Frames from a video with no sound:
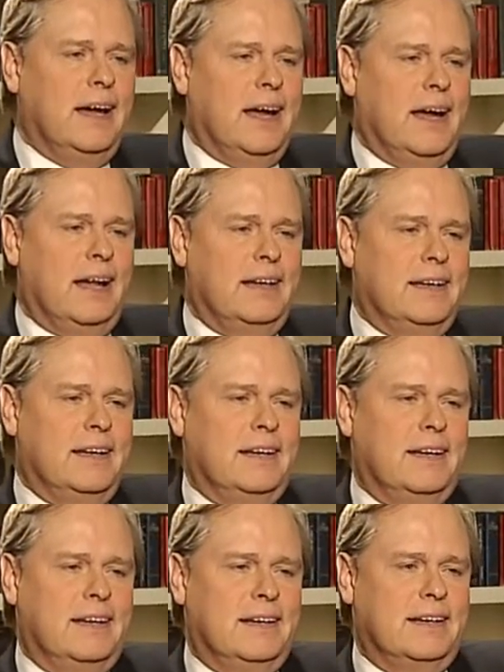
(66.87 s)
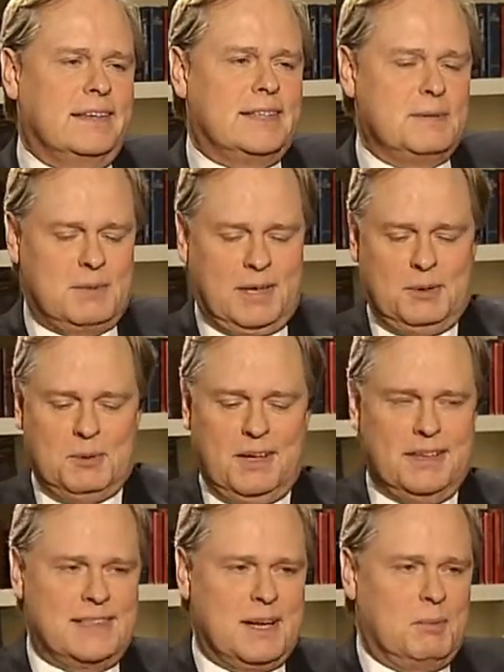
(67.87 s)
and it seems like you
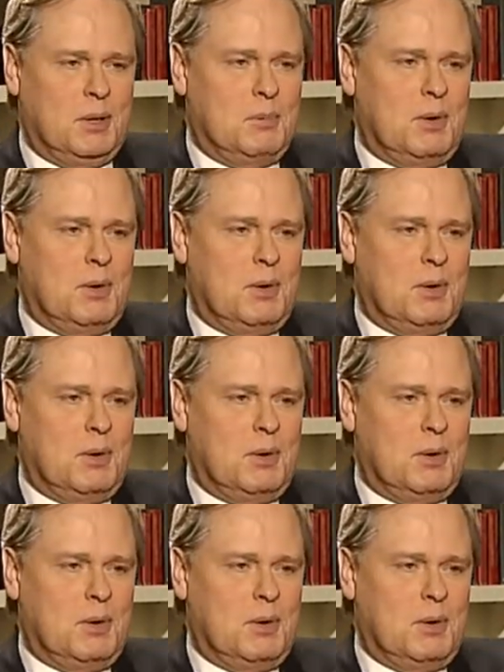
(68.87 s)
can assemble